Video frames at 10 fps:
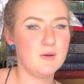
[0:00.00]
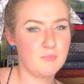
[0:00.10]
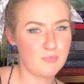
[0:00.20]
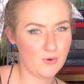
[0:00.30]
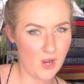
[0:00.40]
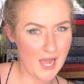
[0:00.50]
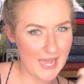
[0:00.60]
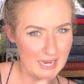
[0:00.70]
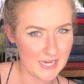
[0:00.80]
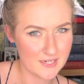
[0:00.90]

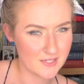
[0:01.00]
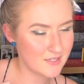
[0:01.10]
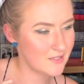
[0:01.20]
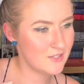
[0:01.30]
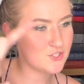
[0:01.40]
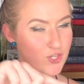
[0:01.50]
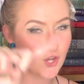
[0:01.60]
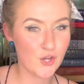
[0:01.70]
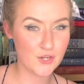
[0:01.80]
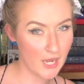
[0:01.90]
Pride
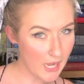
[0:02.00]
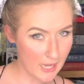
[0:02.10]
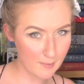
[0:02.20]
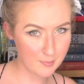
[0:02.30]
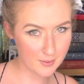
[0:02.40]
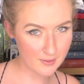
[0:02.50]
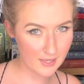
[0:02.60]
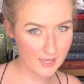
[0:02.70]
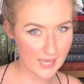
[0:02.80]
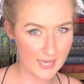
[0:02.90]
turned up
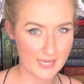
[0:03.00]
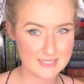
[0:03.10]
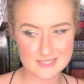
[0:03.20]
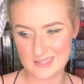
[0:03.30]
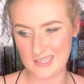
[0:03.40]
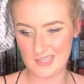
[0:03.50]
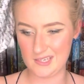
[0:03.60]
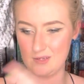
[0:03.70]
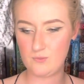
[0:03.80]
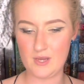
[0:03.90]
at
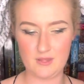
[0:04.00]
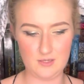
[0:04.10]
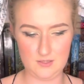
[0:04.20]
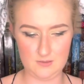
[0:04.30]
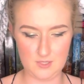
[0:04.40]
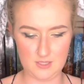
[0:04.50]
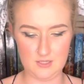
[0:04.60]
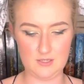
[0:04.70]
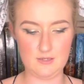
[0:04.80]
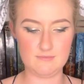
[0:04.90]
where
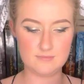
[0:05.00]
the